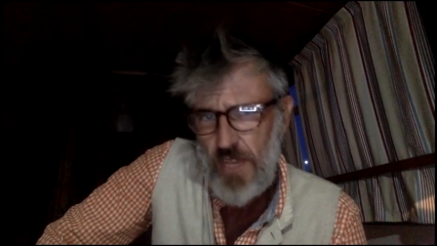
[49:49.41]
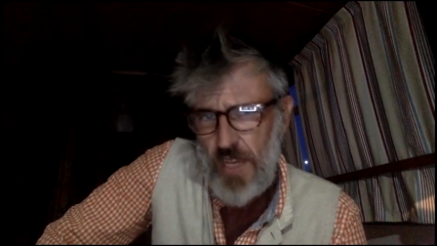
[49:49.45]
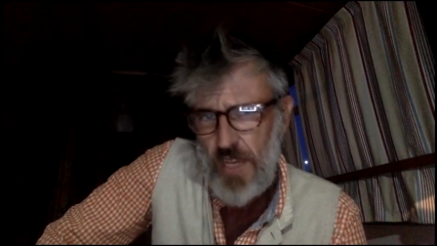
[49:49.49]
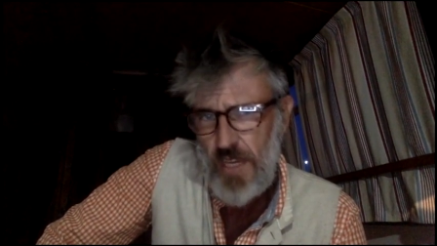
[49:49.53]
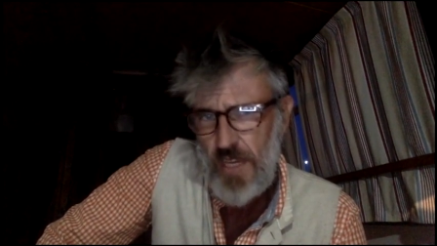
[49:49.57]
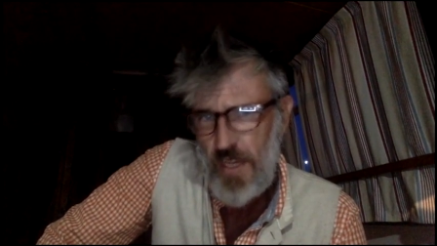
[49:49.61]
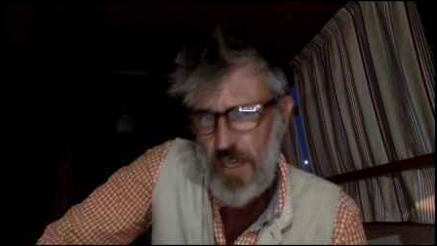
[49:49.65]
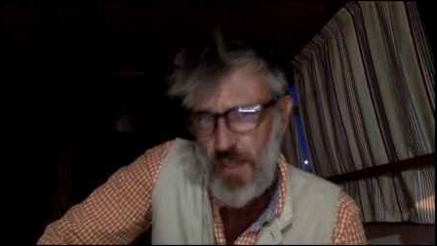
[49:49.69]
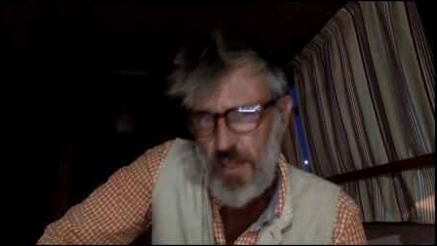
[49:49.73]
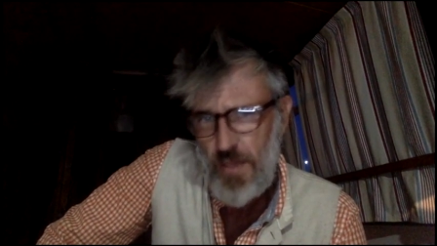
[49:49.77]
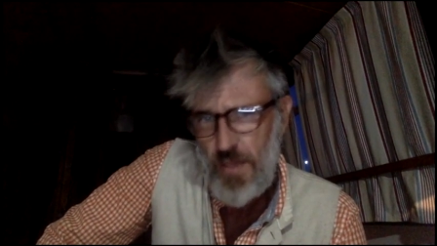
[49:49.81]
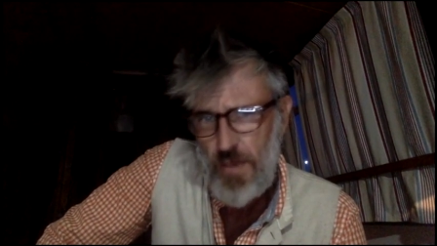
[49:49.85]
and
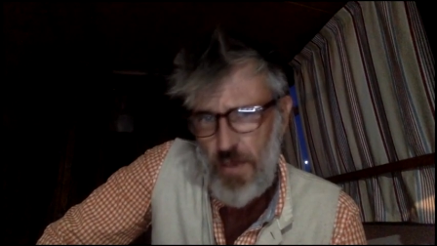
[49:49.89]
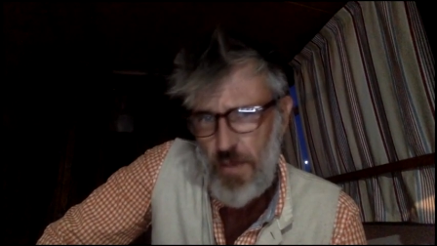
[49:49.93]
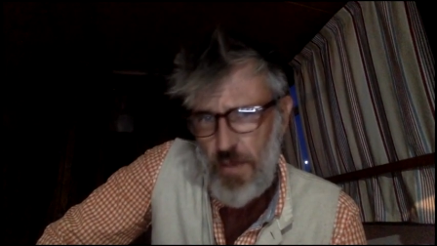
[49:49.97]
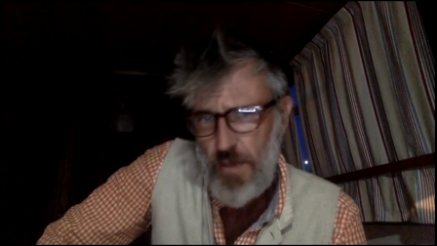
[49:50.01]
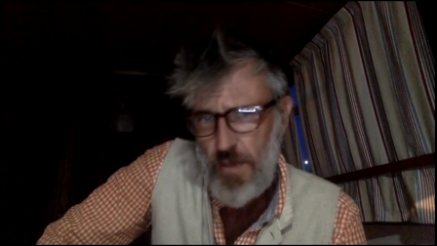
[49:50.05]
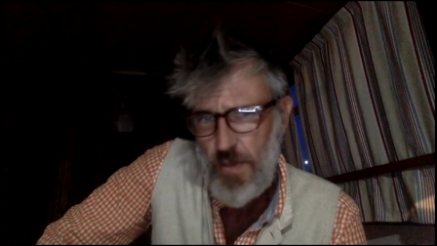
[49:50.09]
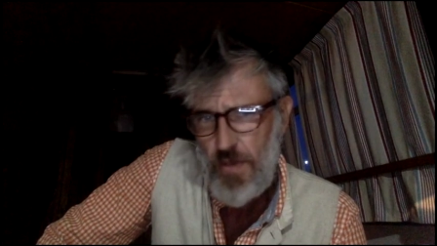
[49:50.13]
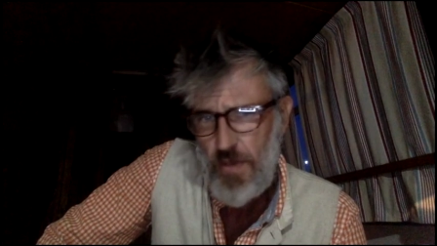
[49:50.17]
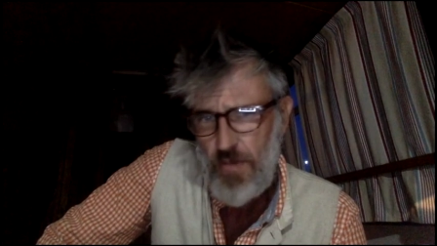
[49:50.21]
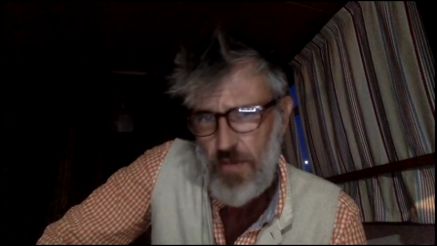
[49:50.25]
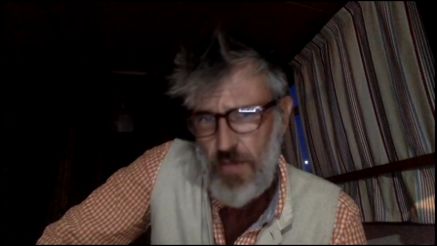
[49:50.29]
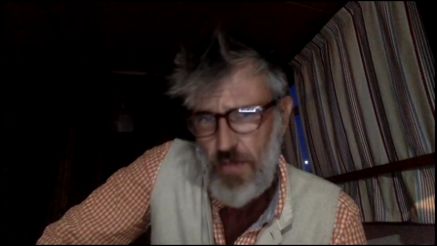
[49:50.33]
other people
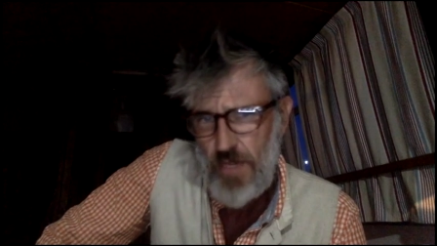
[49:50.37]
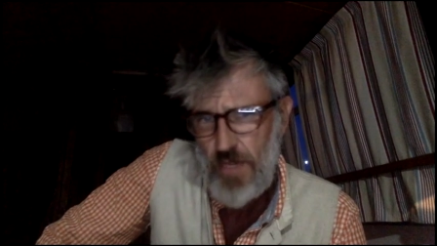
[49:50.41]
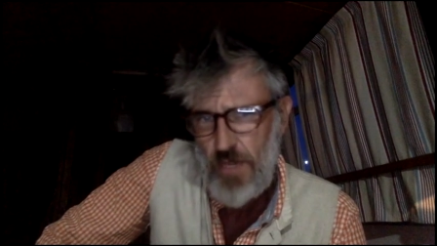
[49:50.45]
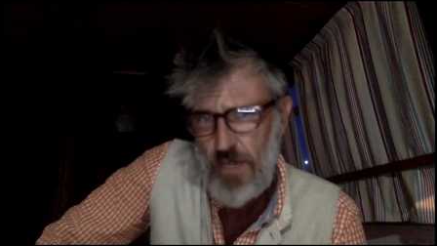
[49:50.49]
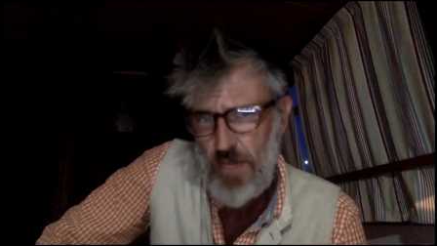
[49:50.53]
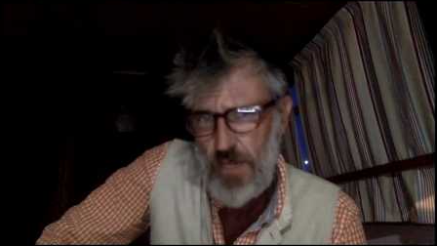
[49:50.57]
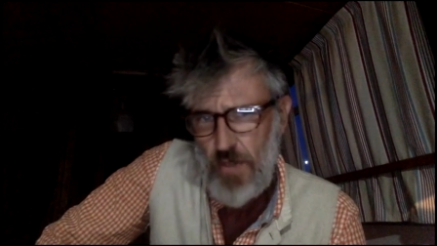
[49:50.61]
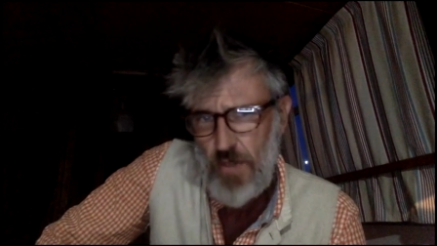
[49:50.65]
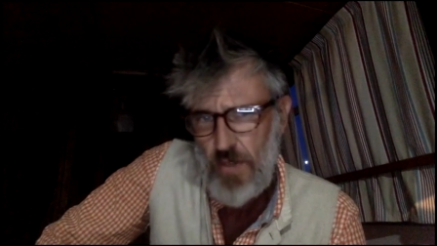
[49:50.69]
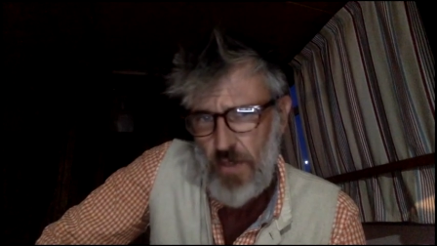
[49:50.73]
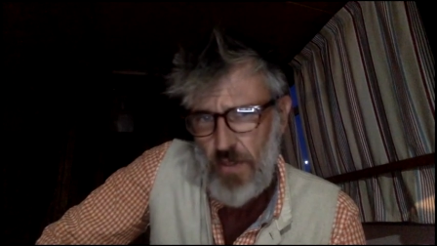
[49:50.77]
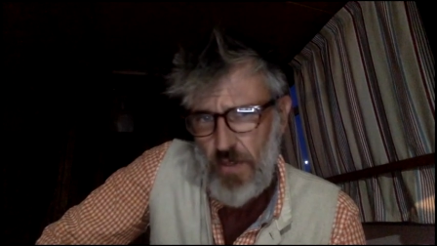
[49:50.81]
can read
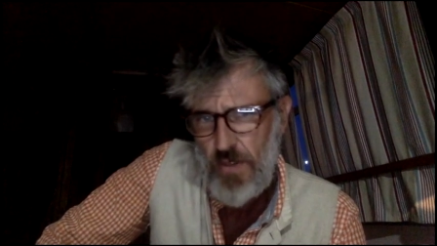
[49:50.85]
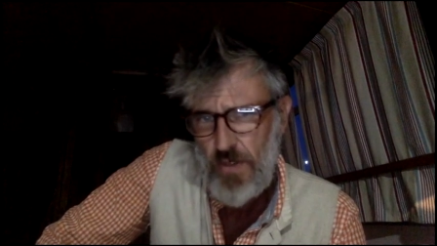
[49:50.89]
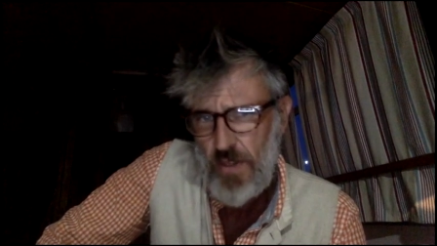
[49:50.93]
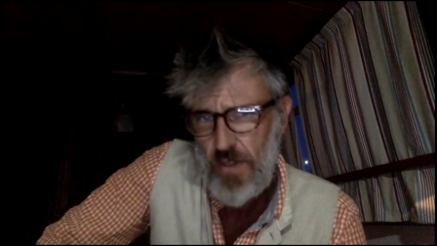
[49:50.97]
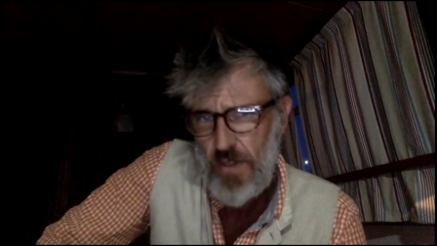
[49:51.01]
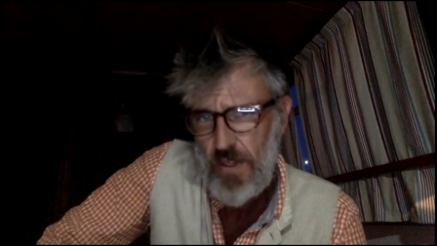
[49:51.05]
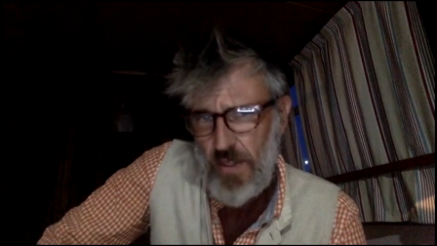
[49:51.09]
what you say,